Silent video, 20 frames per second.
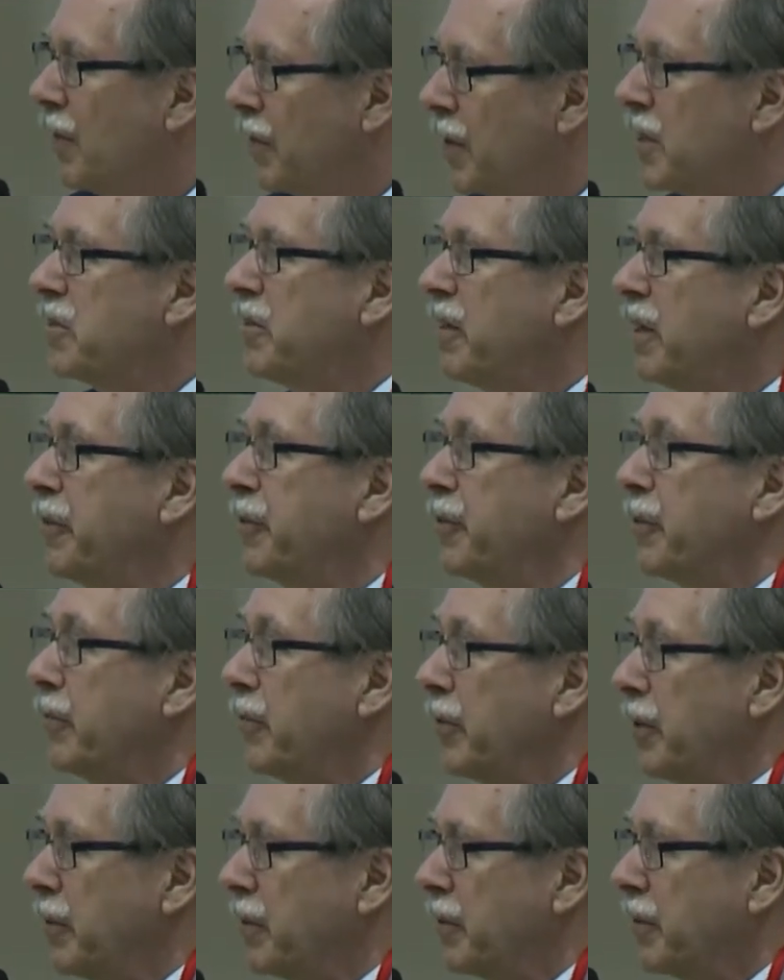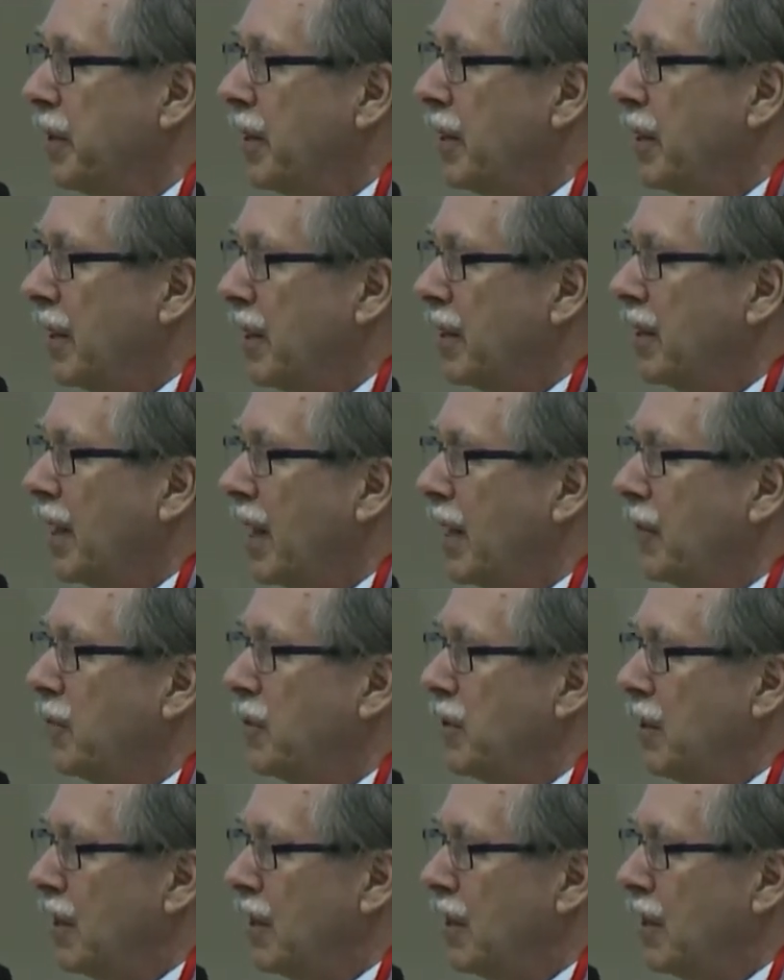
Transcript: this Dilaton field in gravity.